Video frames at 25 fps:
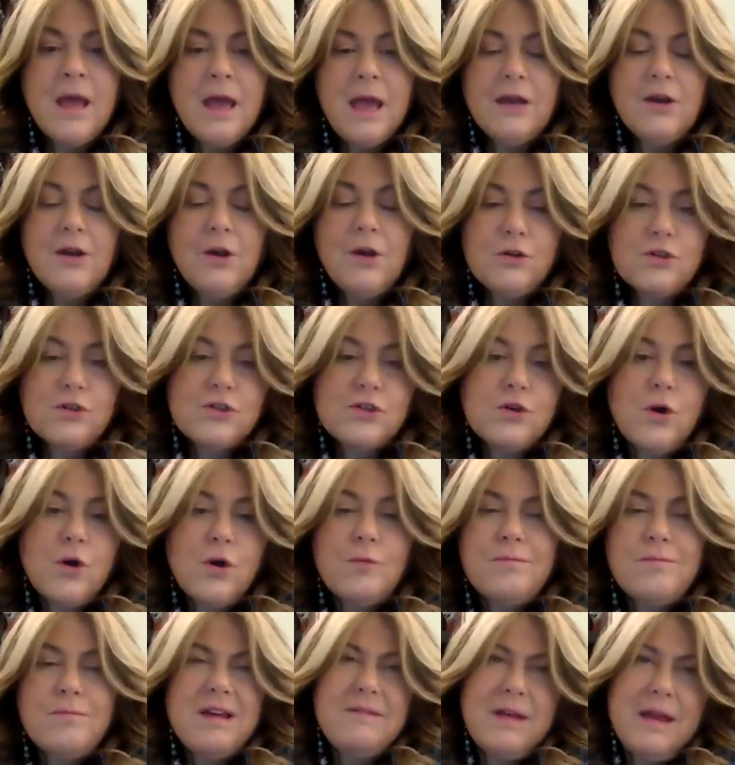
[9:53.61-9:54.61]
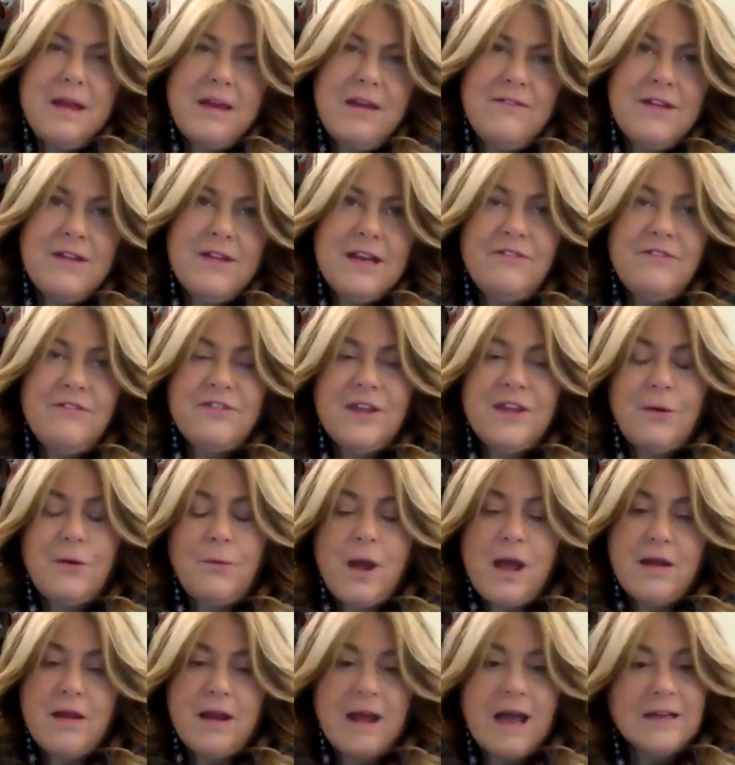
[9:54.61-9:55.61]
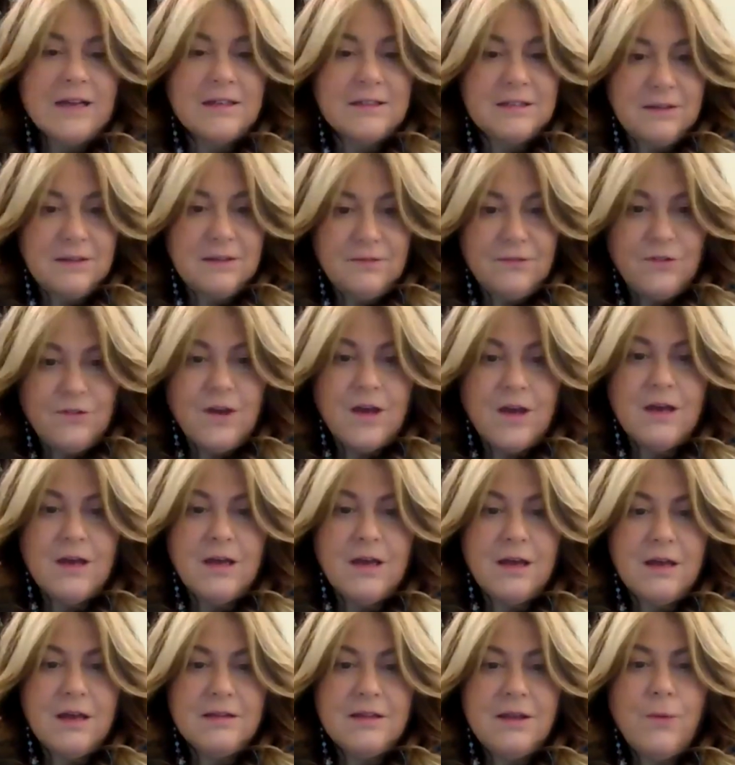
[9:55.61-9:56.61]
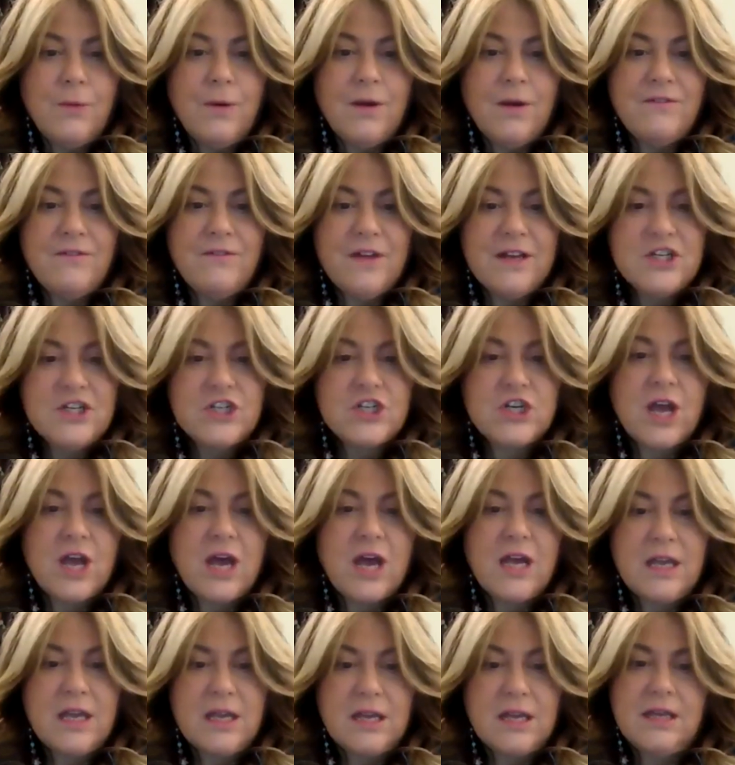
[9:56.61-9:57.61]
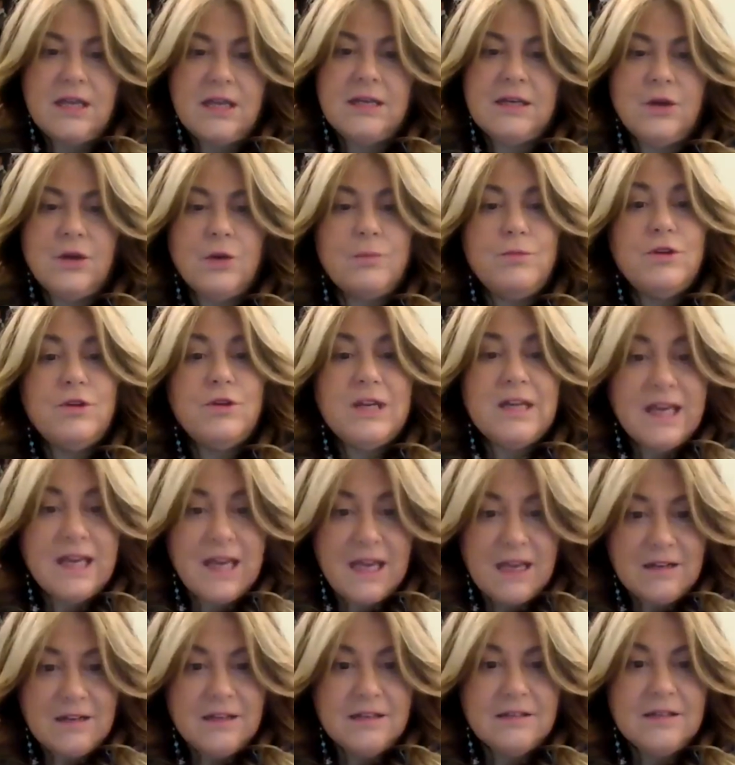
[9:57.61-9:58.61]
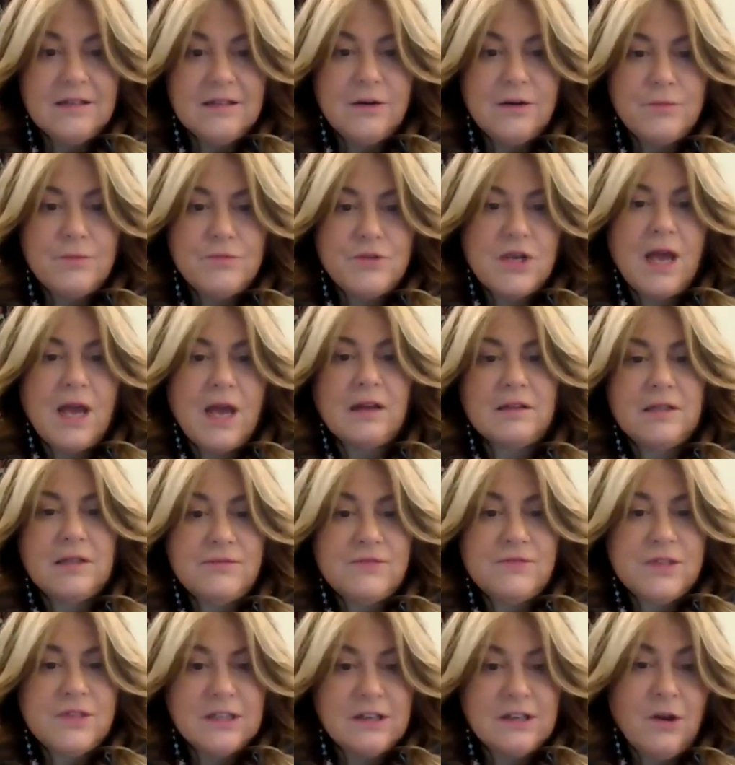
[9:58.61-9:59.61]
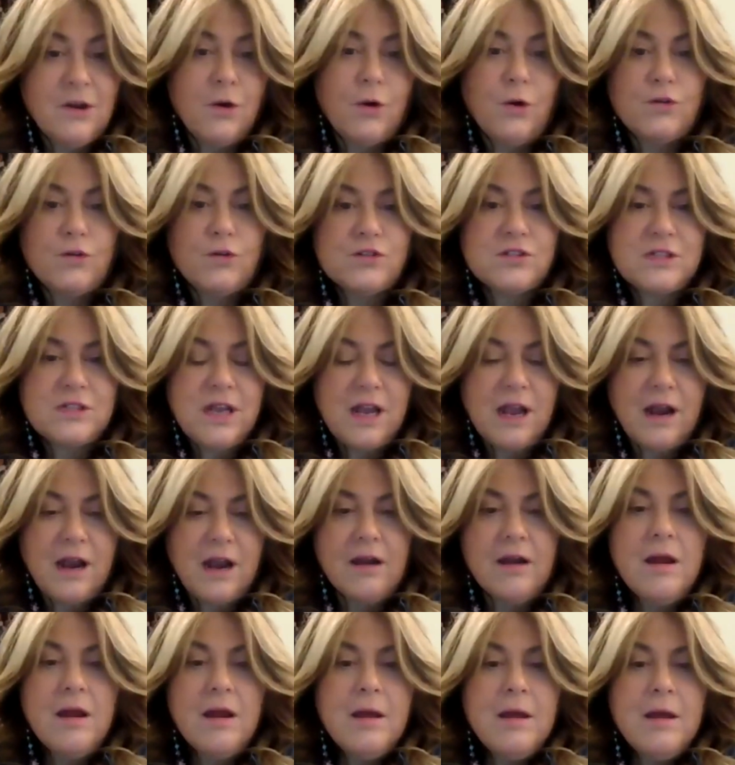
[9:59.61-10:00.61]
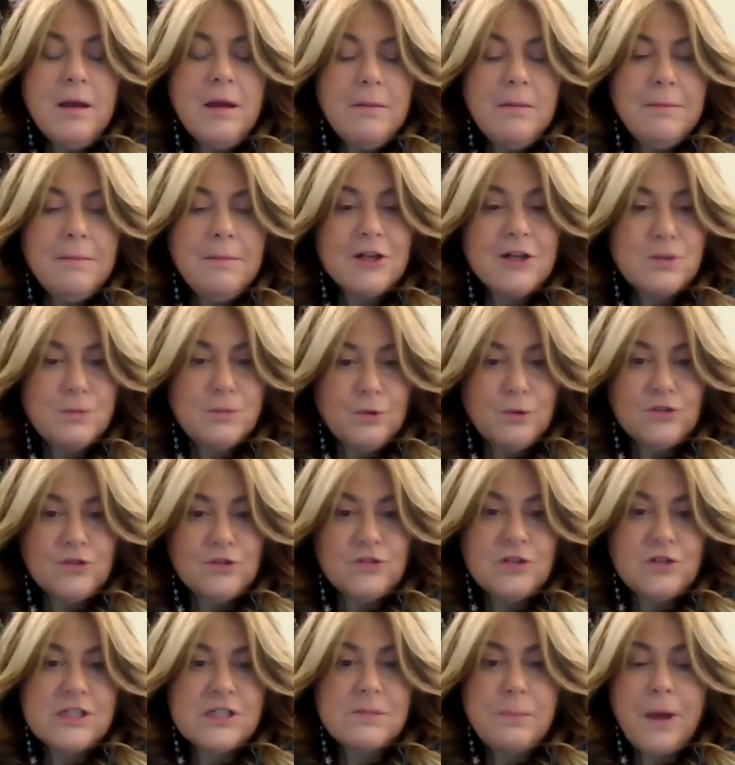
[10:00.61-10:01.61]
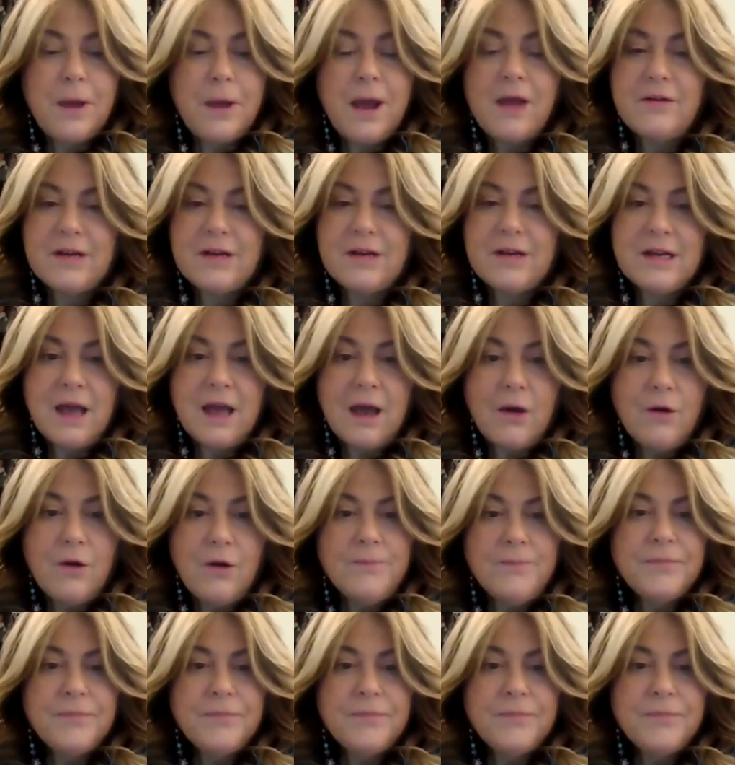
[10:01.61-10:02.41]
And also even if they were active, they were very shy in communicating their objectives, the goals. They are much more transparent now,